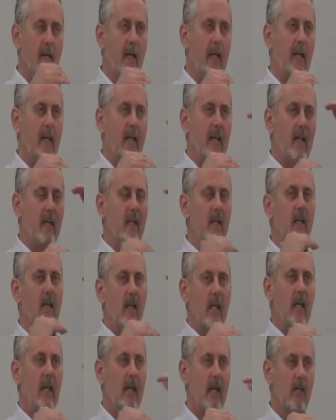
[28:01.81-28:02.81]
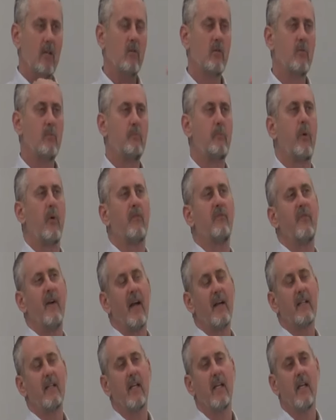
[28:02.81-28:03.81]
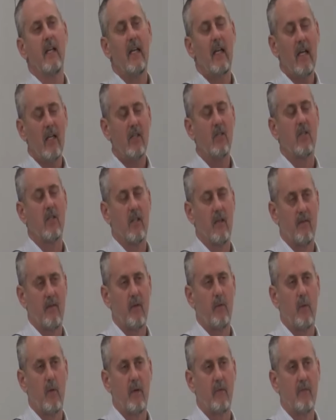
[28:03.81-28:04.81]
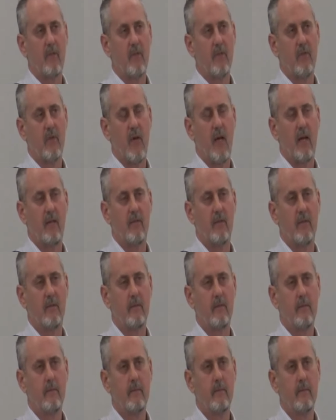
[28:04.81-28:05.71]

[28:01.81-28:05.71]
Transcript: need. He, he's perfecting each and every one of us for heaven.